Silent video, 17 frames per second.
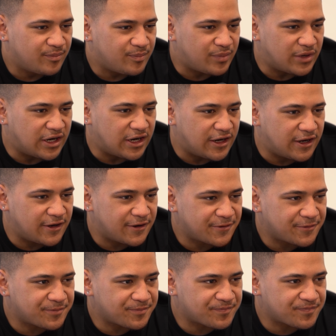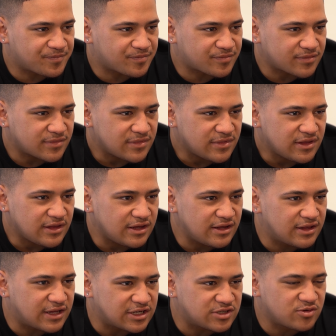But
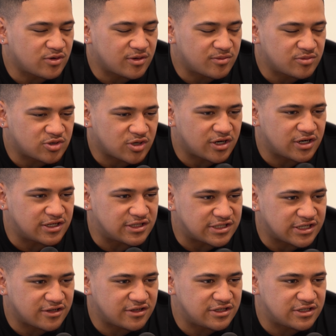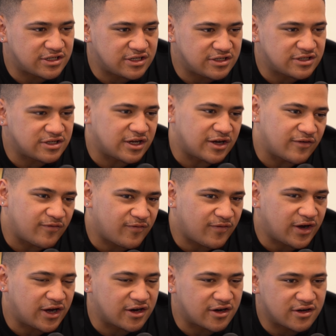that's what I'm trying to tell these kids, like,
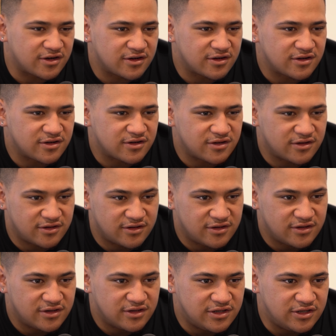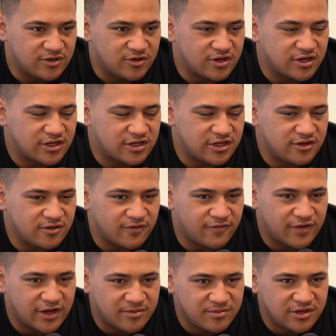fuck, you're going to get your
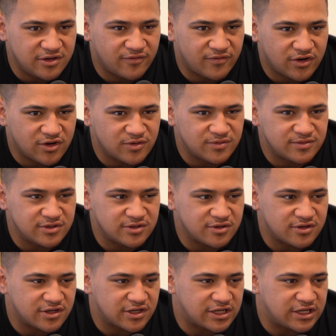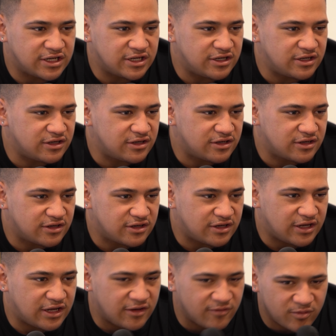family involved. You're going to get
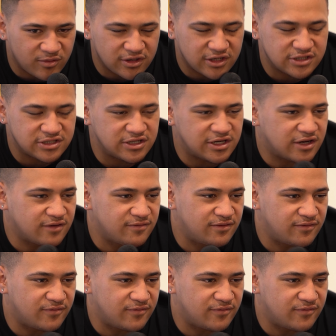everyone that you love